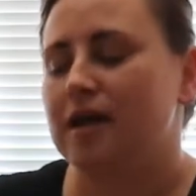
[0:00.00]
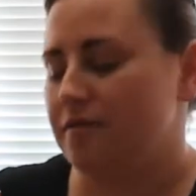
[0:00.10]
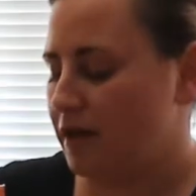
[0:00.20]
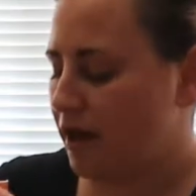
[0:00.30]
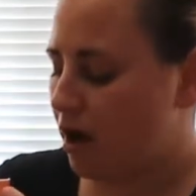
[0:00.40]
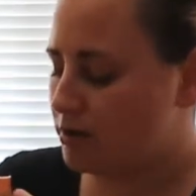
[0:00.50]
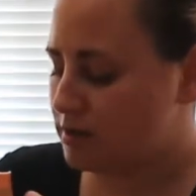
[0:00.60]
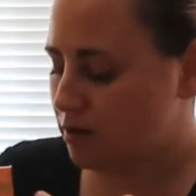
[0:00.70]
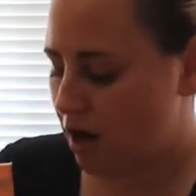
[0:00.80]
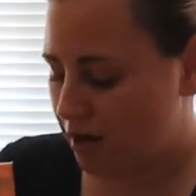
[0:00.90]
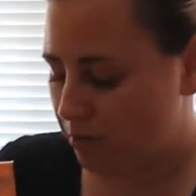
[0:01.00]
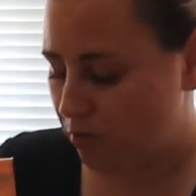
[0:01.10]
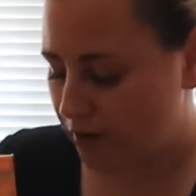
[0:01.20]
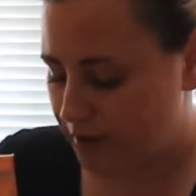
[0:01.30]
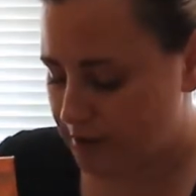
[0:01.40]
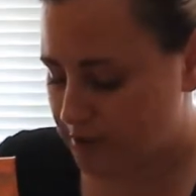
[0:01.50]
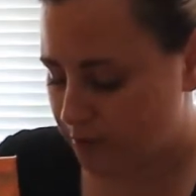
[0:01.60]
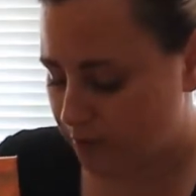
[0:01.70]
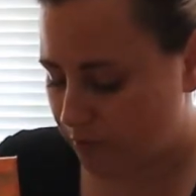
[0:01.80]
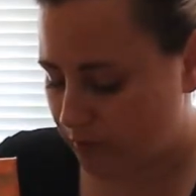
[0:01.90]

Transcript: And then I also kind of put some